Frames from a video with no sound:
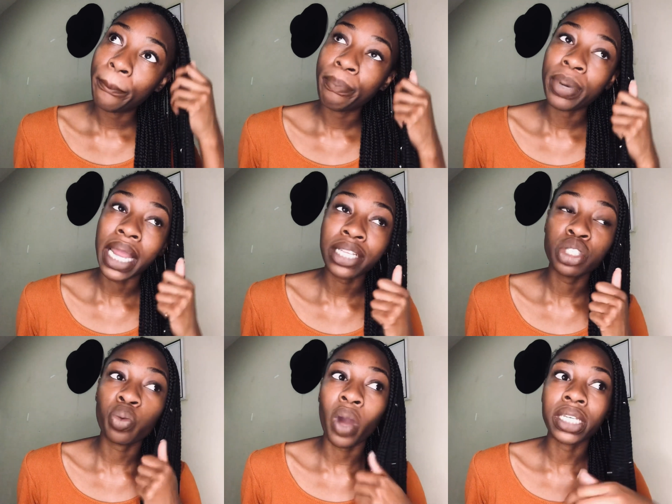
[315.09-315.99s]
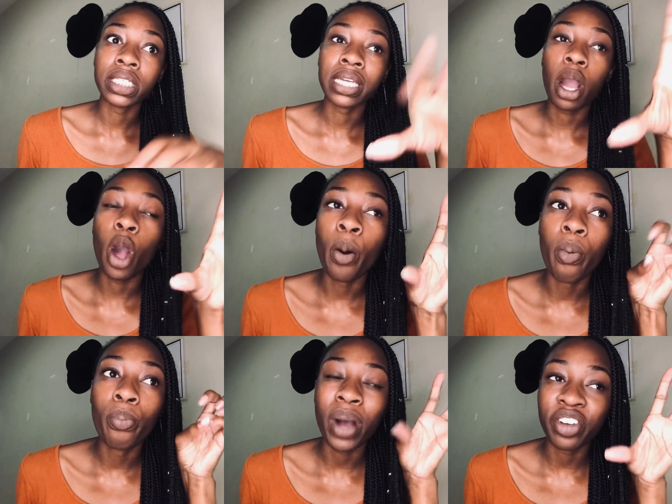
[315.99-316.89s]
but I just wanted a
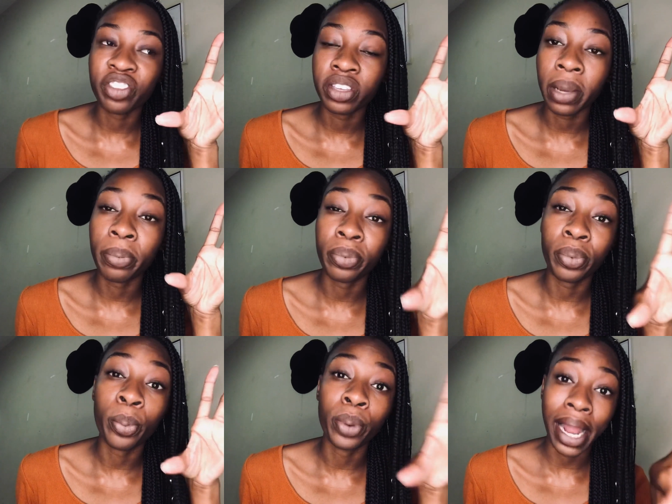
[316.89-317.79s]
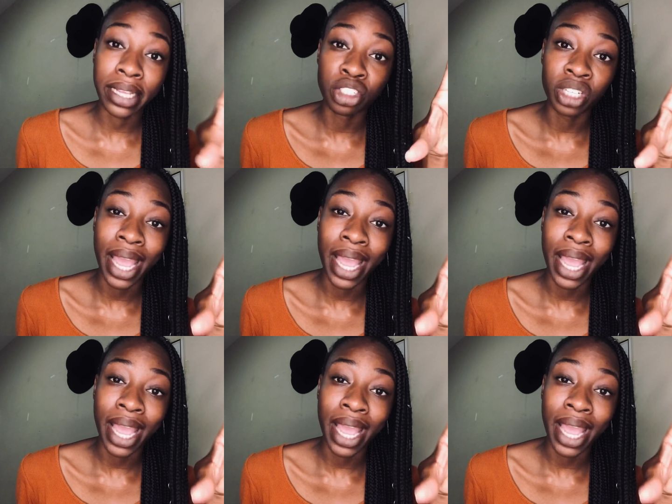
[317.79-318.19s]
puffier brush.